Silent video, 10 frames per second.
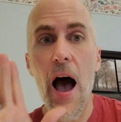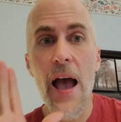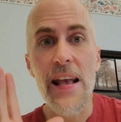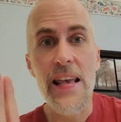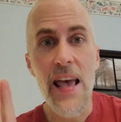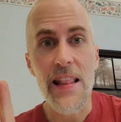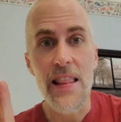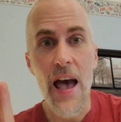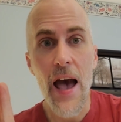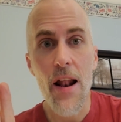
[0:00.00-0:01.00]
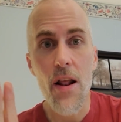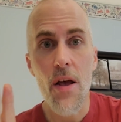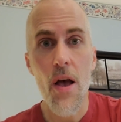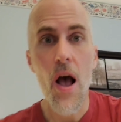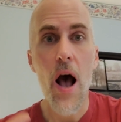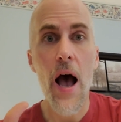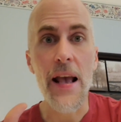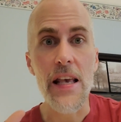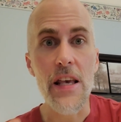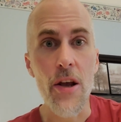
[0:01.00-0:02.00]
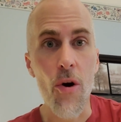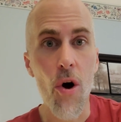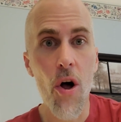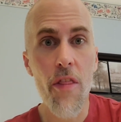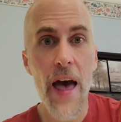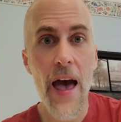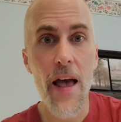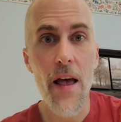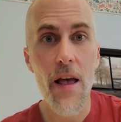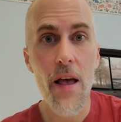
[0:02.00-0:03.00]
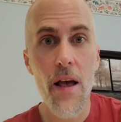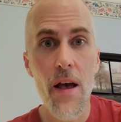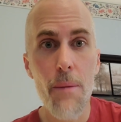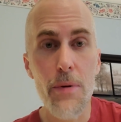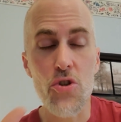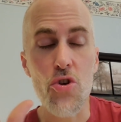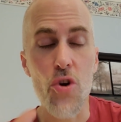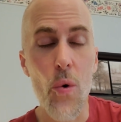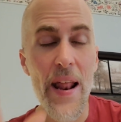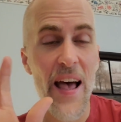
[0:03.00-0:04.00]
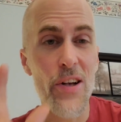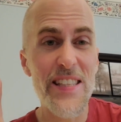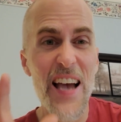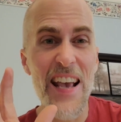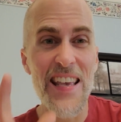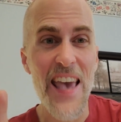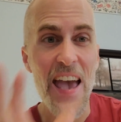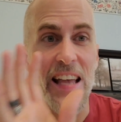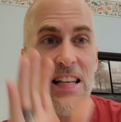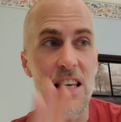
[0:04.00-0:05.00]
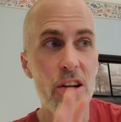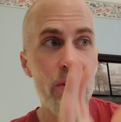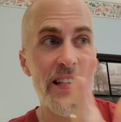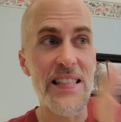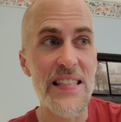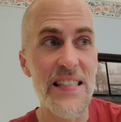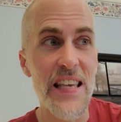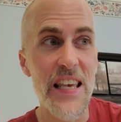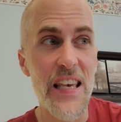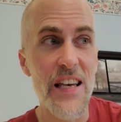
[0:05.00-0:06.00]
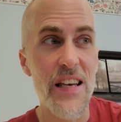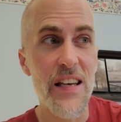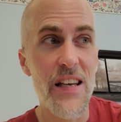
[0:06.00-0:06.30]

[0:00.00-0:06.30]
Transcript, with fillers: I get that. I hear all that. But do you know what else I get in here and see?